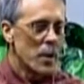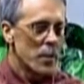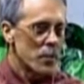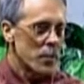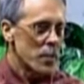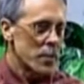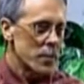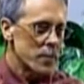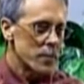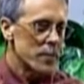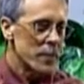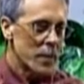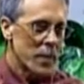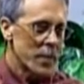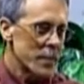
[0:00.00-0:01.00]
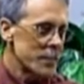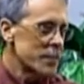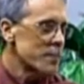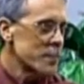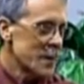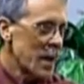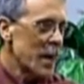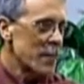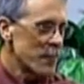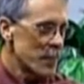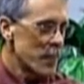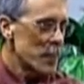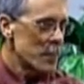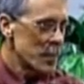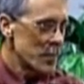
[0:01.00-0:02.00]
where I came
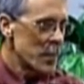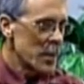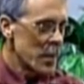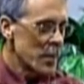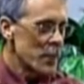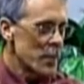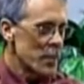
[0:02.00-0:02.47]
from to begin